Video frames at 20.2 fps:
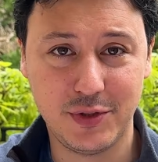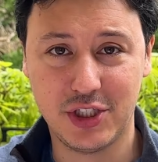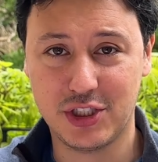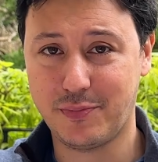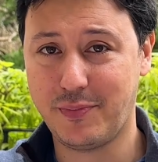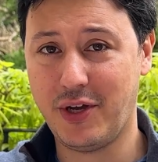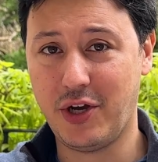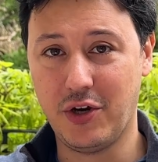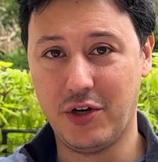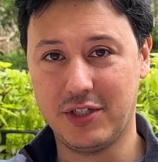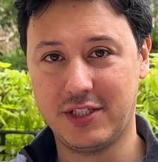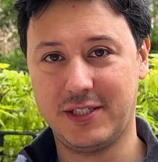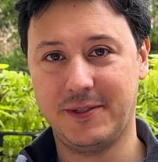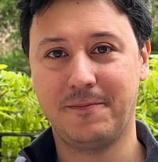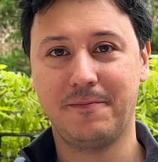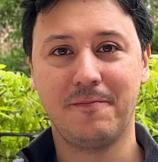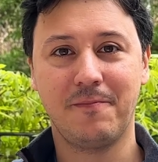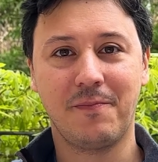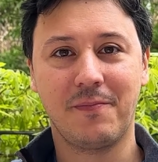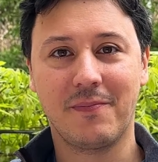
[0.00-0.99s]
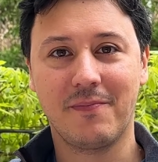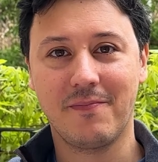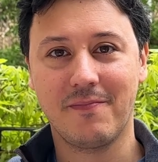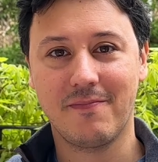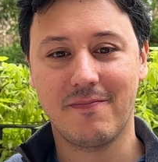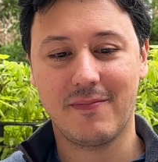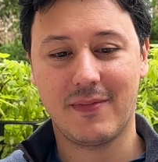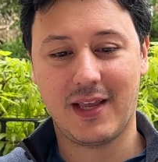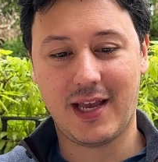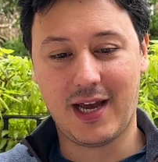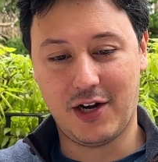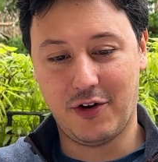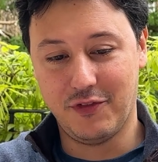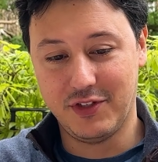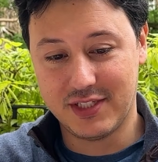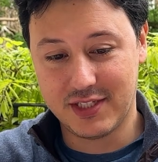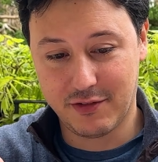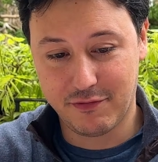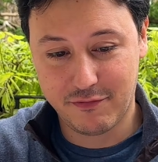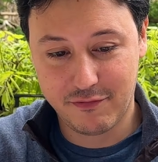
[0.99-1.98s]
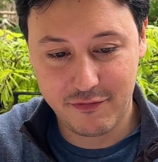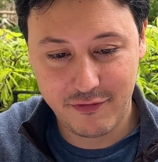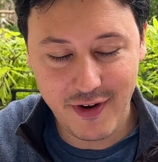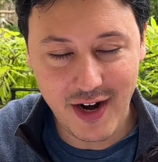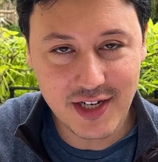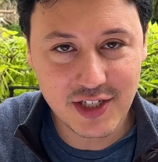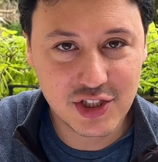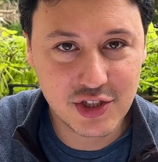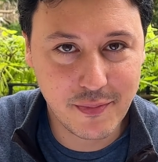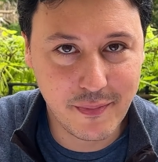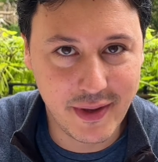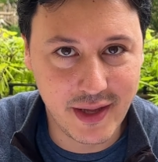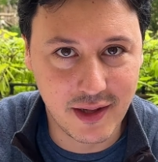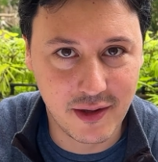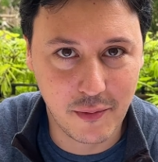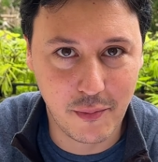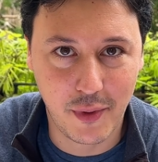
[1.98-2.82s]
just because kind of it's a French meal.